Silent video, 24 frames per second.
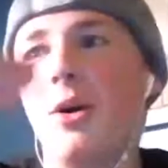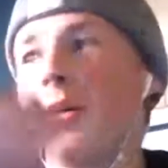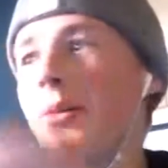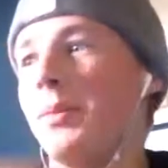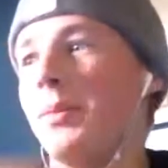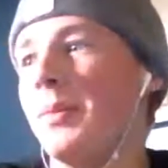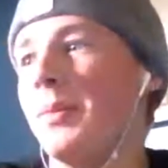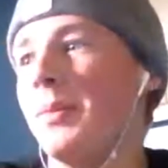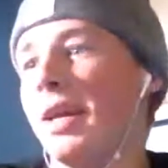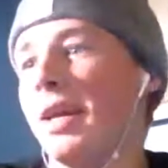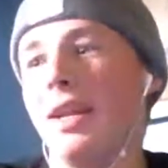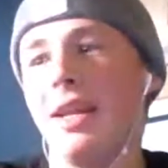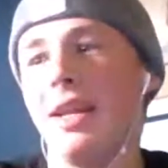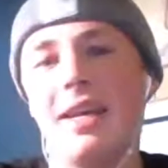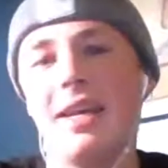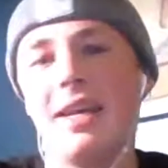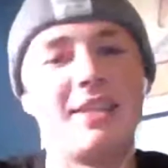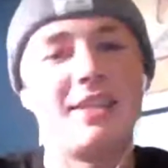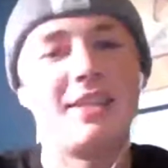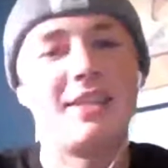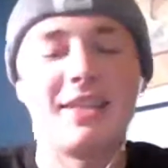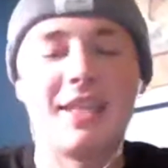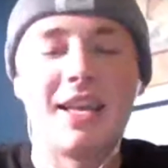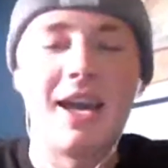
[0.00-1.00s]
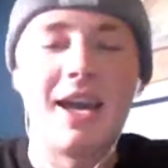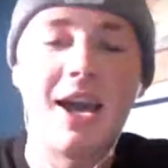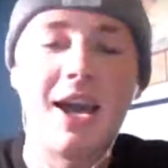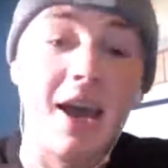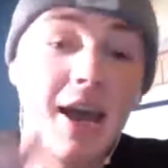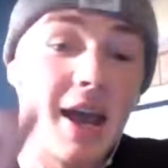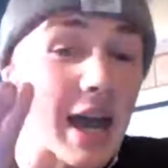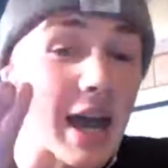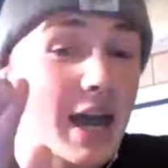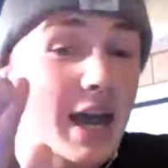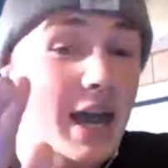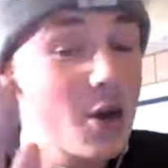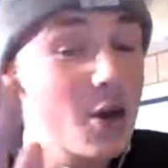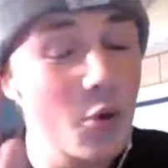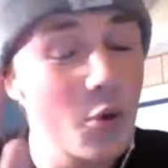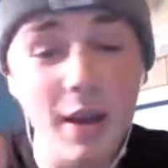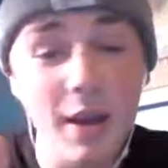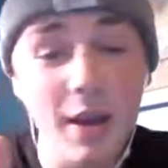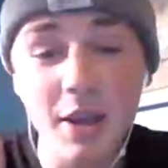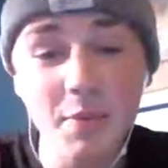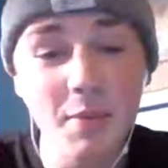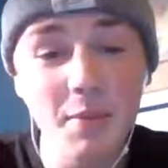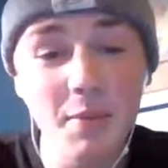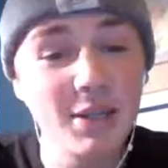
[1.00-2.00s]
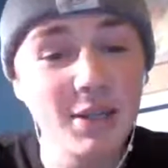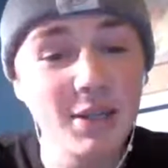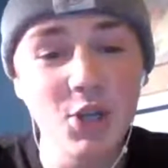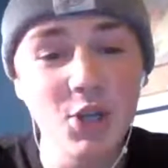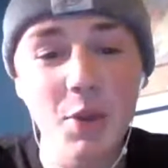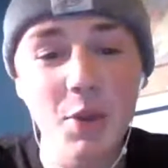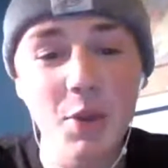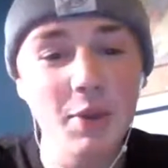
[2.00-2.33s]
Oh man, I don't recommend dropping.